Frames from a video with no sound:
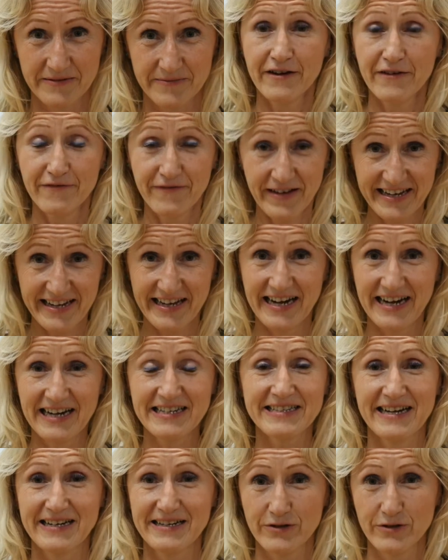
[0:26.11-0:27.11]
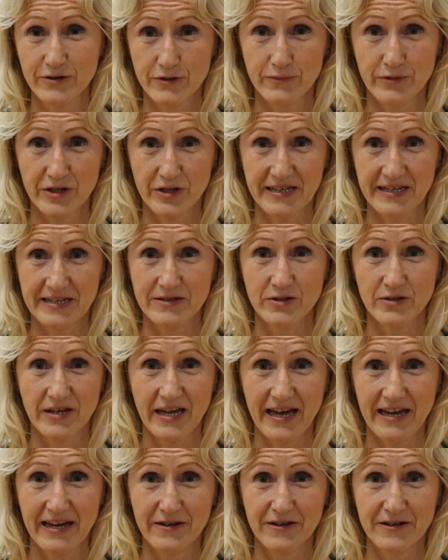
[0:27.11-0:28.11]
When the eyes are not working
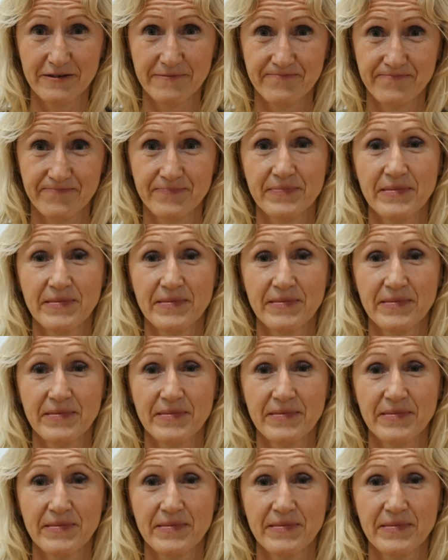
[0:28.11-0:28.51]
together,